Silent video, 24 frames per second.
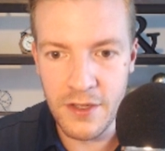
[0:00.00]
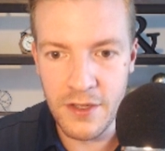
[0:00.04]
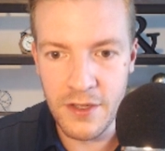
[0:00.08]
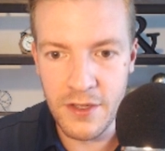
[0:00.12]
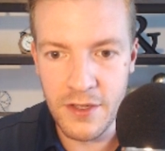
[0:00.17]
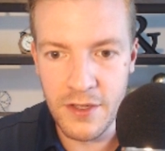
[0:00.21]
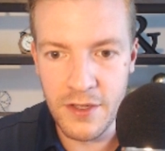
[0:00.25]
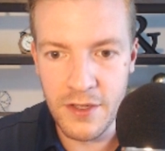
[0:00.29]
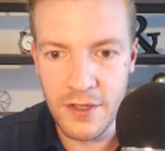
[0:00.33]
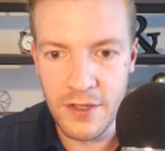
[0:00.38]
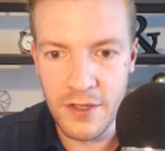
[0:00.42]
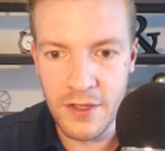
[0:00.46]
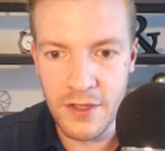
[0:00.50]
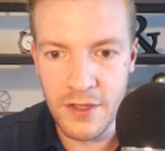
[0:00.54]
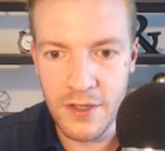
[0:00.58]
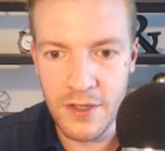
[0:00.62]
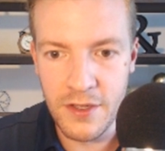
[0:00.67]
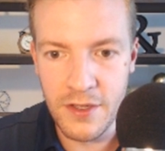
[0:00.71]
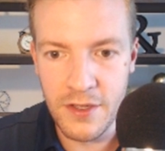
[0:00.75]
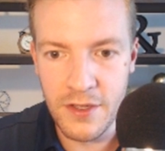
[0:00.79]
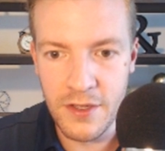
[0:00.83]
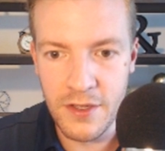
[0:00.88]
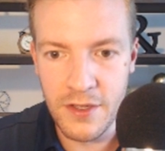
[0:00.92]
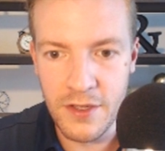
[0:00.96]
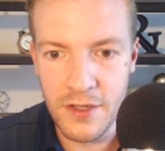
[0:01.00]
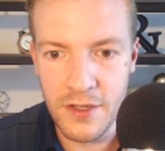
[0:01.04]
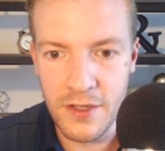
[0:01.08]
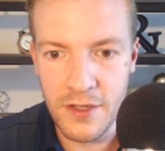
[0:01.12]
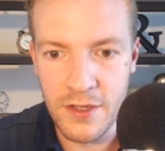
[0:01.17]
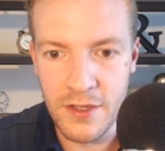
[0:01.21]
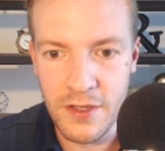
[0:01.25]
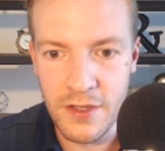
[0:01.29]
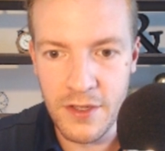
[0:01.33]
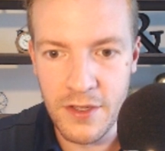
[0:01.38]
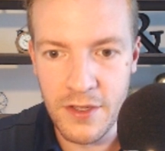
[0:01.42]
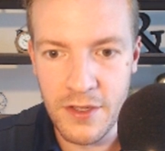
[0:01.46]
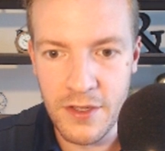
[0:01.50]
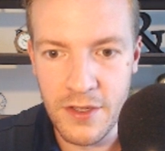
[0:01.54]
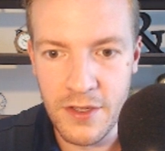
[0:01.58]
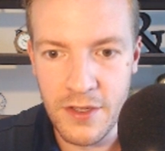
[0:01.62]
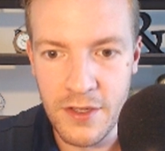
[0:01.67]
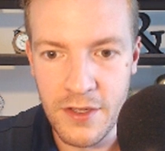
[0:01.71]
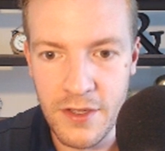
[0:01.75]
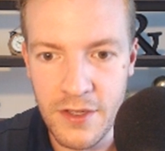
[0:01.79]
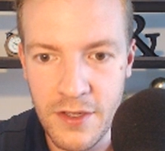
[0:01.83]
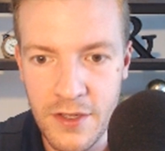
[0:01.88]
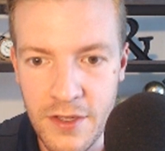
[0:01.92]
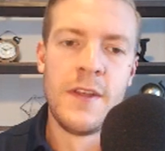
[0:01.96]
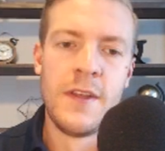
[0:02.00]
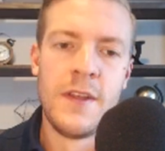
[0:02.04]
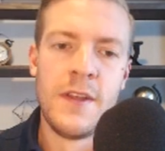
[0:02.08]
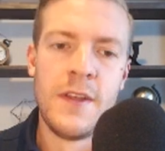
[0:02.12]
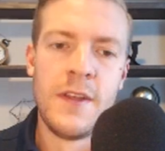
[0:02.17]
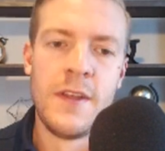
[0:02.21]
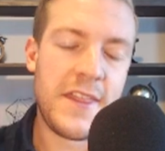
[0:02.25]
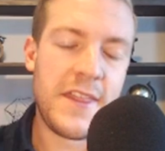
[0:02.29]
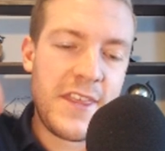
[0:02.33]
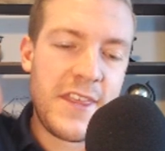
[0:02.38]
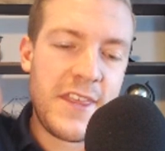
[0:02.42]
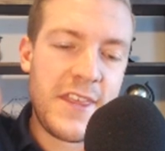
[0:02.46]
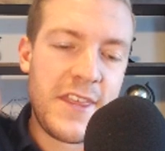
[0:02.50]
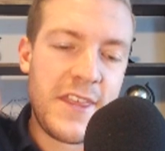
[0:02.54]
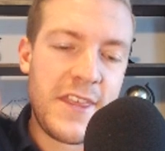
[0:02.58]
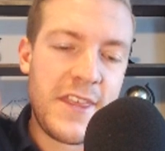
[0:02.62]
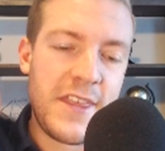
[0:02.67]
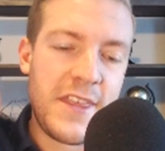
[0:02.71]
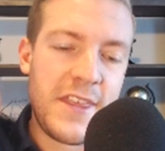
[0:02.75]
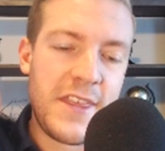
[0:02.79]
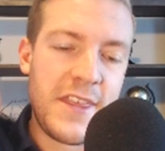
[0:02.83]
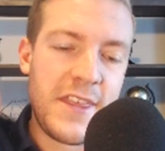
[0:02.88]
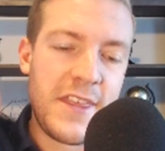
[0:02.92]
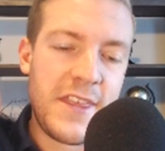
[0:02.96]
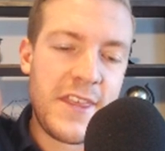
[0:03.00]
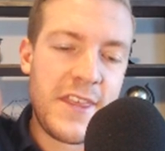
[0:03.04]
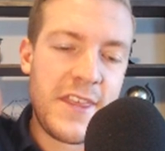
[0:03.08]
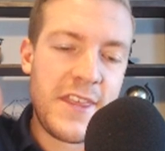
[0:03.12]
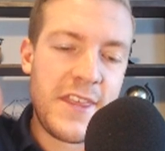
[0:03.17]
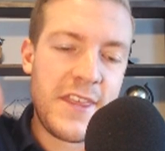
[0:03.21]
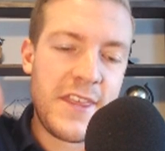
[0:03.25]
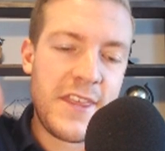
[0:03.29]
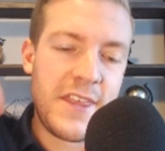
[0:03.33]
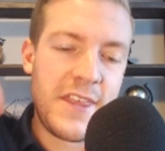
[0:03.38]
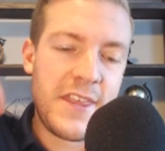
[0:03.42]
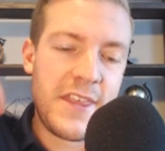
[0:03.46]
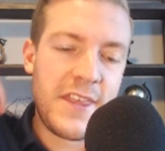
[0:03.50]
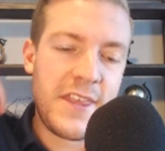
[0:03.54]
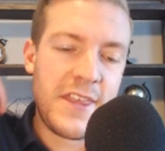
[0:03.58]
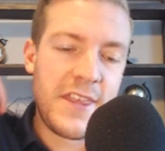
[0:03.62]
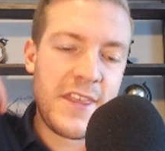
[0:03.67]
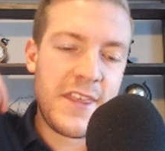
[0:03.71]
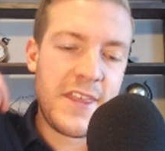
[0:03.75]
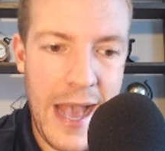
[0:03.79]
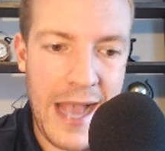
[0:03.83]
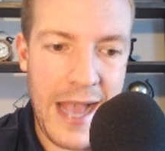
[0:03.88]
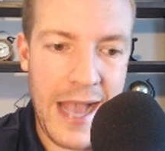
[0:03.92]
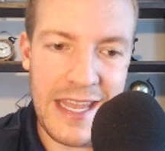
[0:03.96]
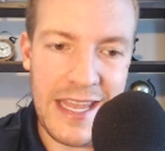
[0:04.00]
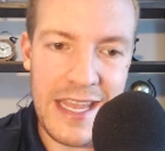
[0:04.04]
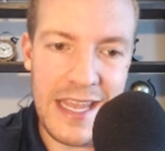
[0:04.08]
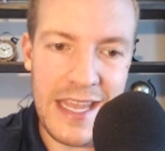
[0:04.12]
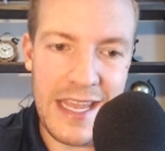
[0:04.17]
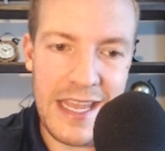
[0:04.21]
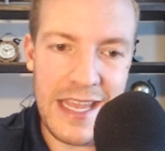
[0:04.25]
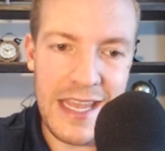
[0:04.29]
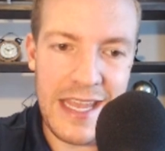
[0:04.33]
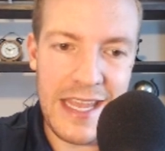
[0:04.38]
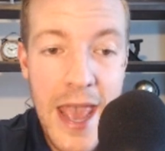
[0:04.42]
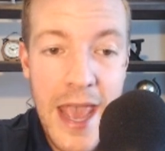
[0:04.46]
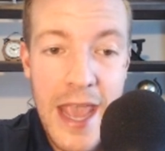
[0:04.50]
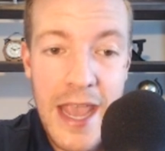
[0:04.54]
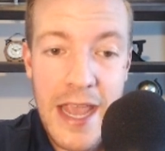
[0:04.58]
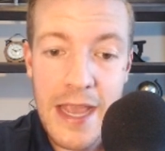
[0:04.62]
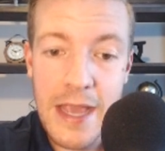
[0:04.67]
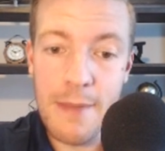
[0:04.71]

on these charts, Ethereum had an incredible run back in May,